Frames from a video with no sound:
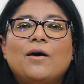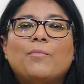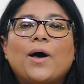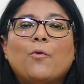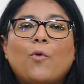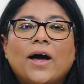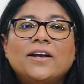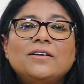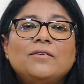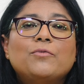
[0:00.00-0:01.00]
by
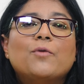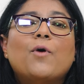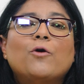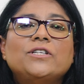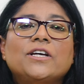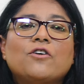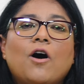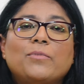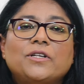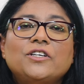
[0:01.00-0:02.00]
one, promoting
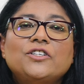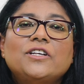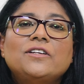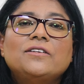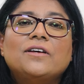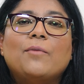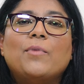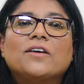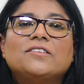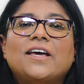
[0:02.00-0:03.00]
competition
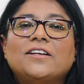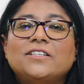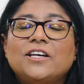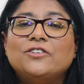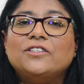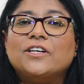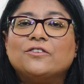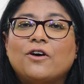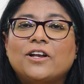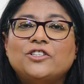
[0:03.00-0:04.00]
among sanitation
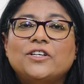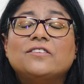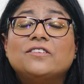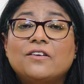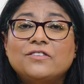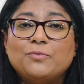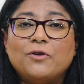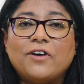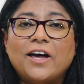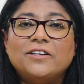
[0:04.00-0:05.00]
technology and service
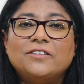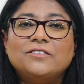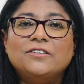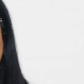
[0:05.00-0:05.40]
providers,